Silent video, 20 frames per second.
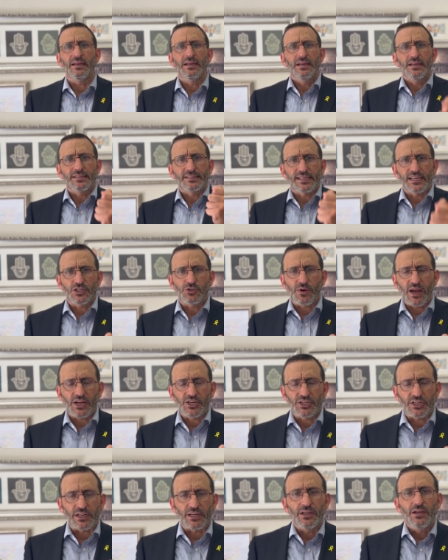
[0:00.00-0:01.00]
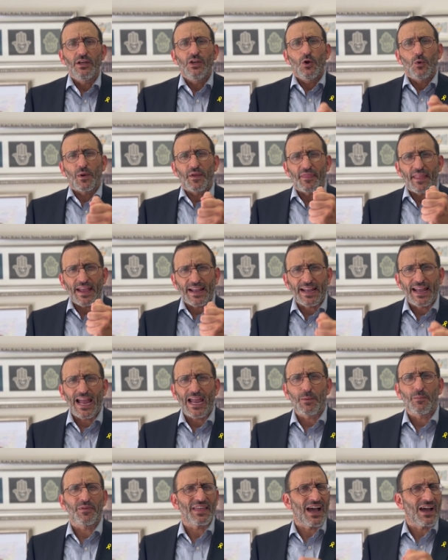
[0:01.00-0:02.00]
Says Rashi, when they came
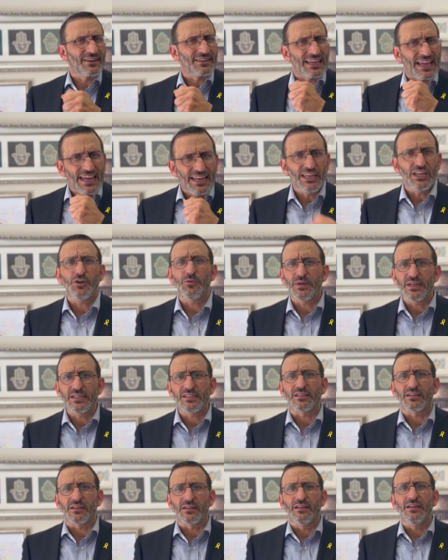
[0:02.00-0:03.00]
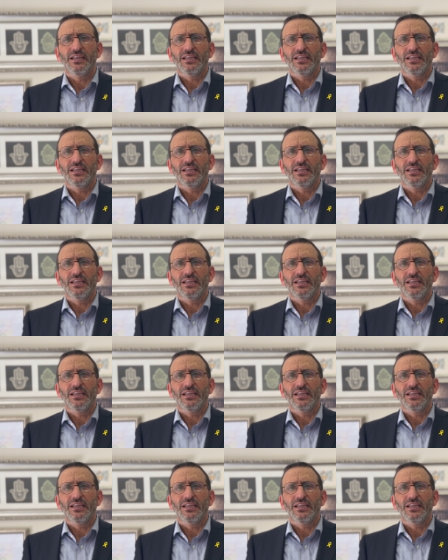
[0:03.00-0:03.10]
without any reason,